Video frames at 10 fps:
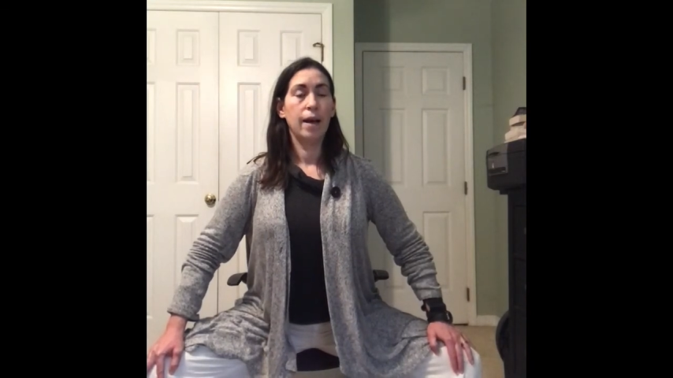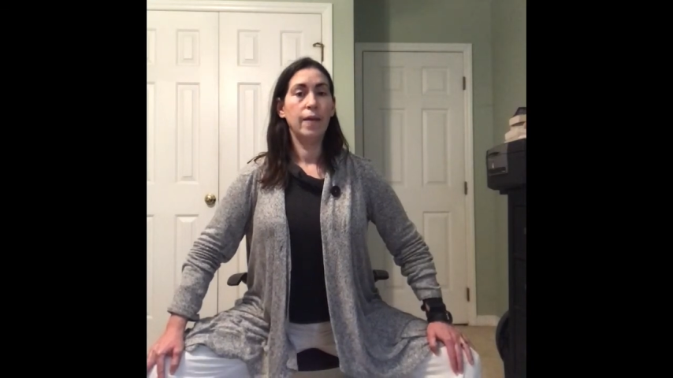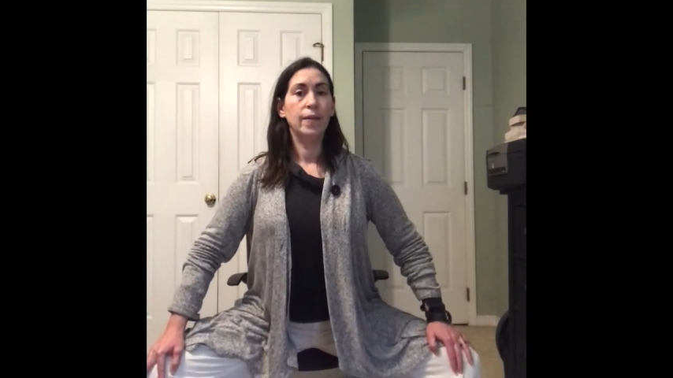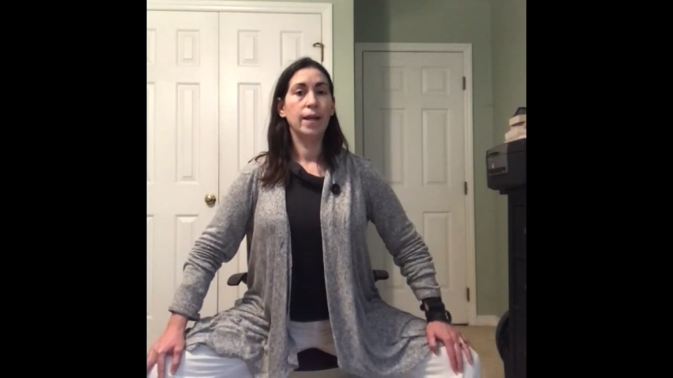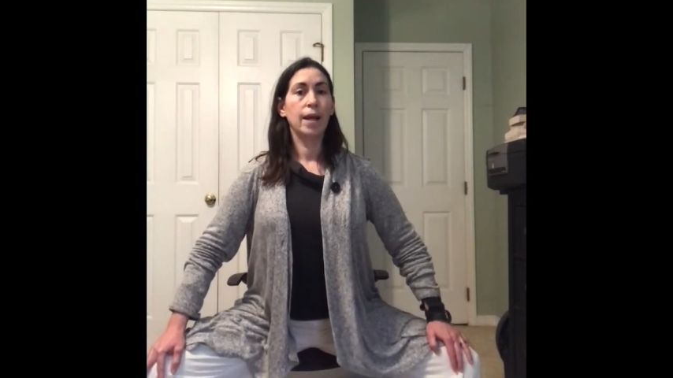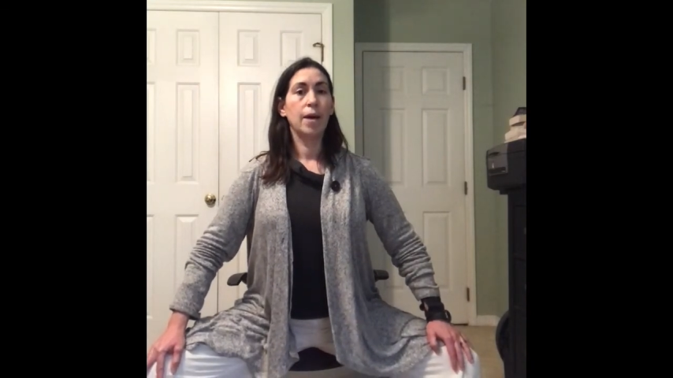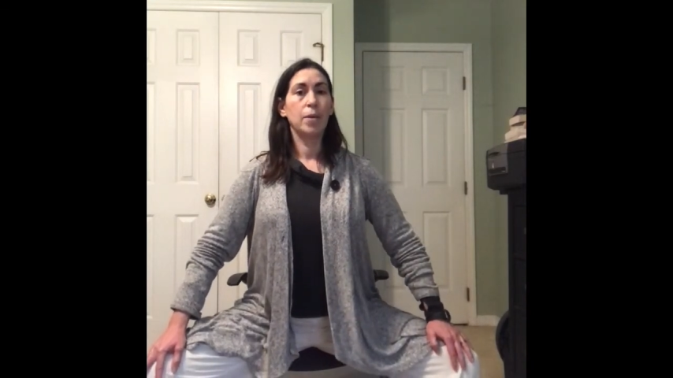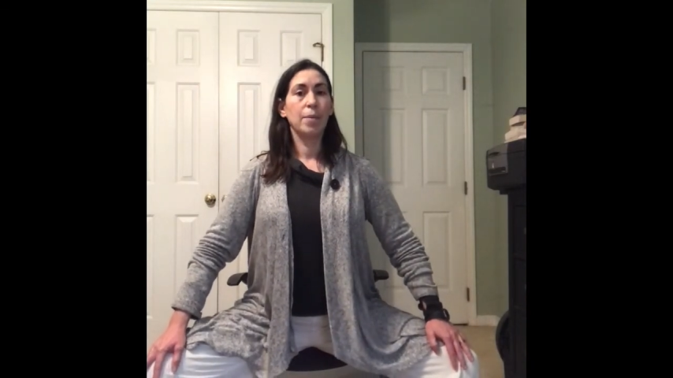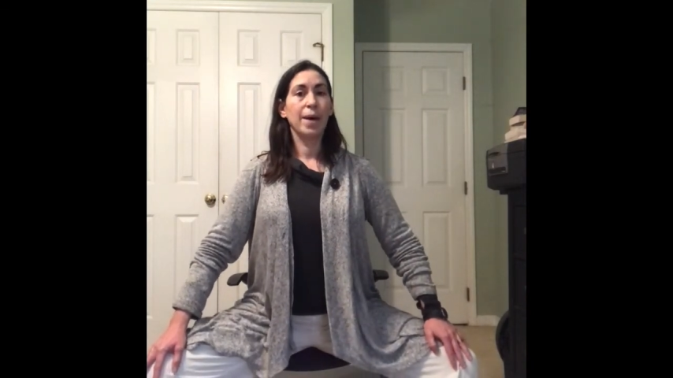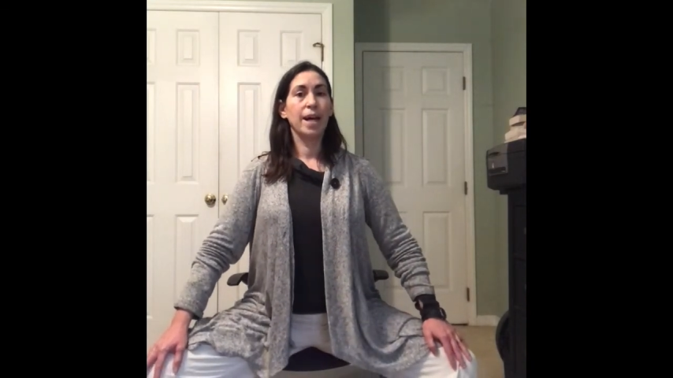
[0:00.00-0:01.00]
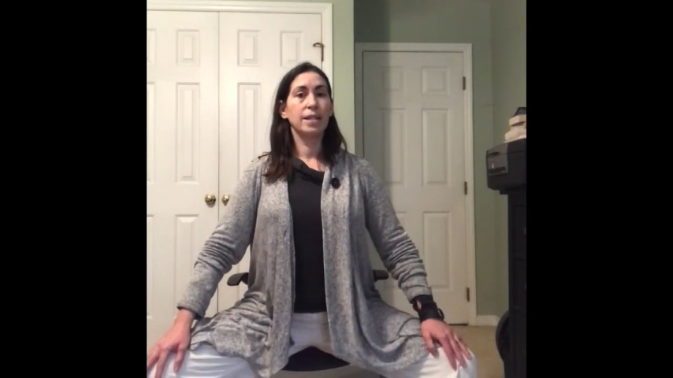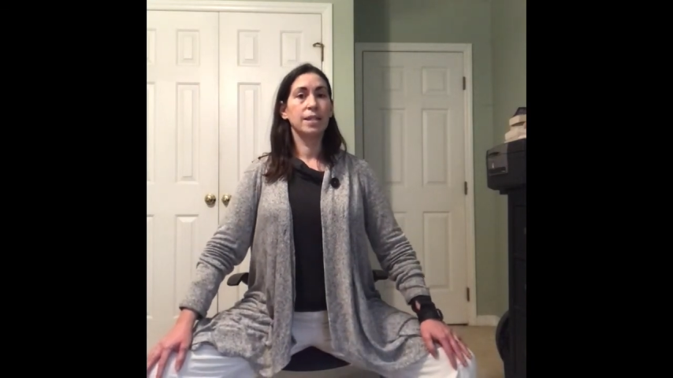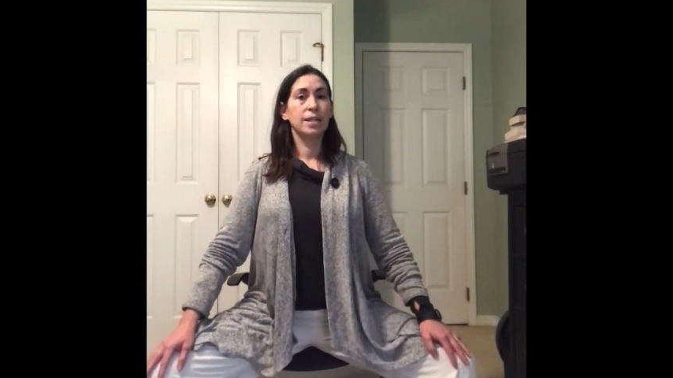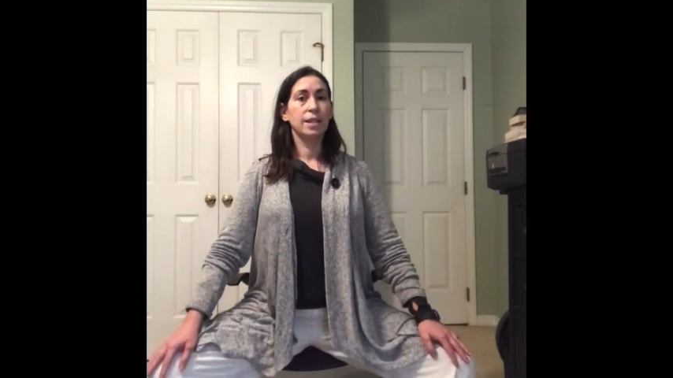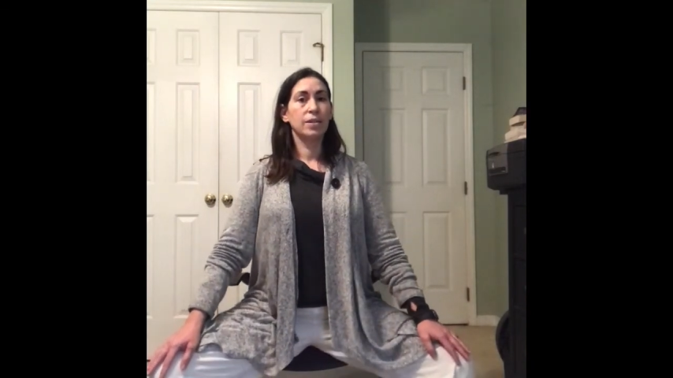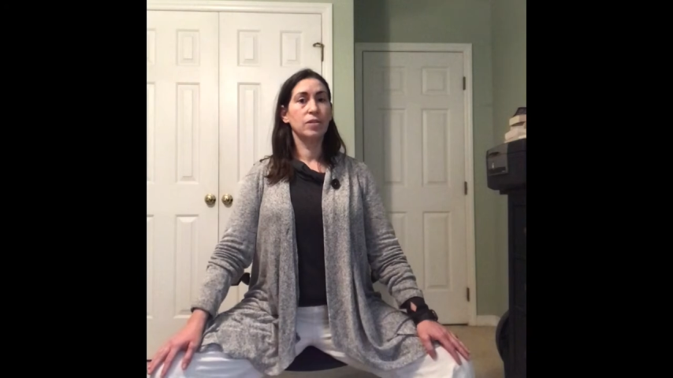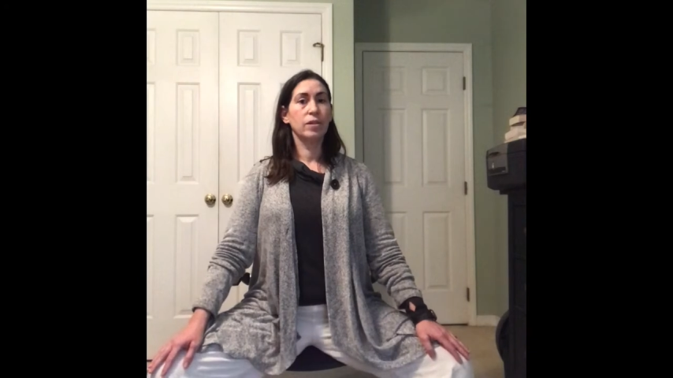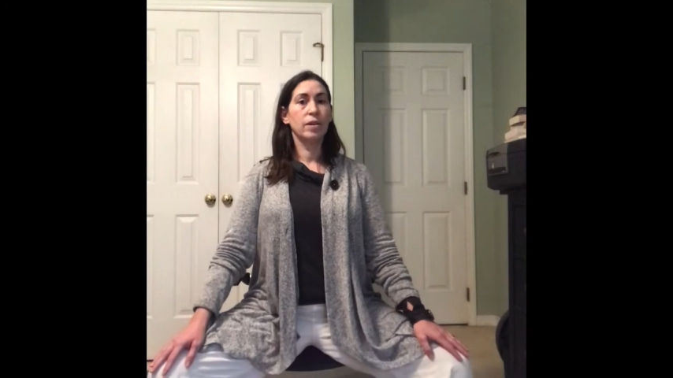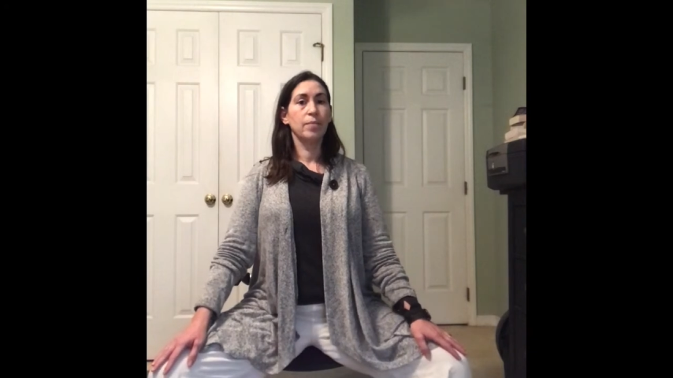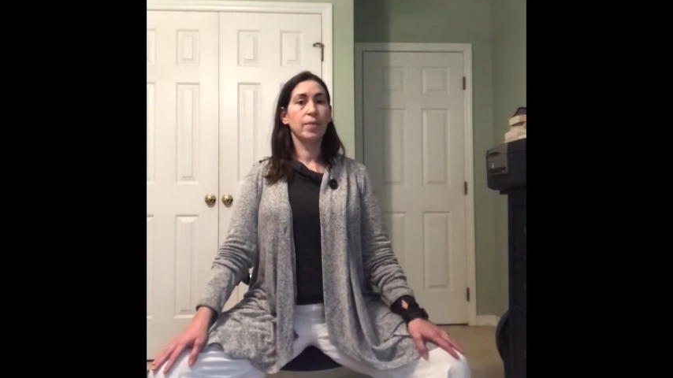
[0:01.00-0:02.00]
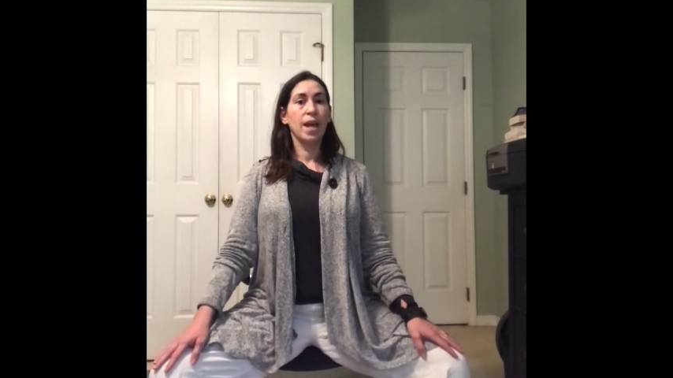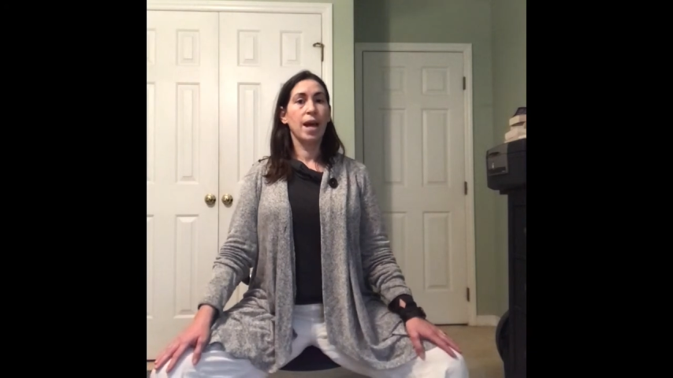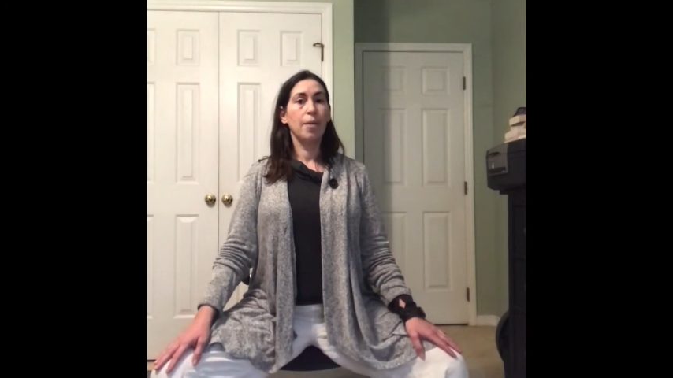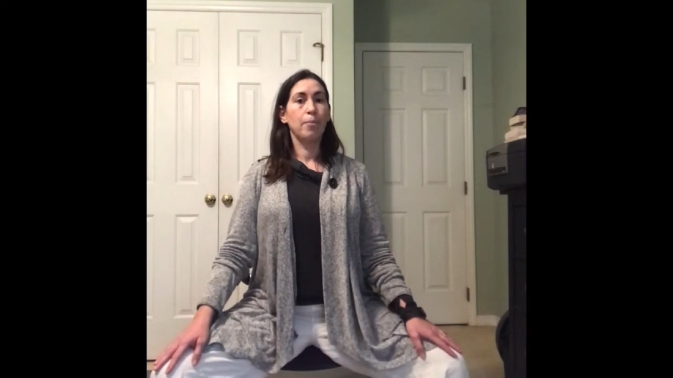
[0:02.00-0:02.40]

Then coming back to center and